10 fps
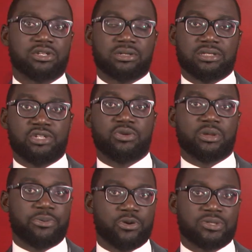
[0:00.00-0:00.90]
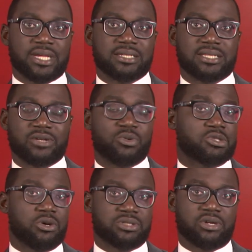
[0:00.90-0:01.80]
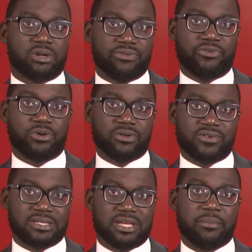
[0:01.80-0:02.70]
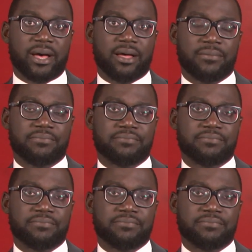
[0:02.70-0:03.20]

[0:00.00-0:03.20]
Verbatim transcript: to continue the process that was halted on the 4th of December?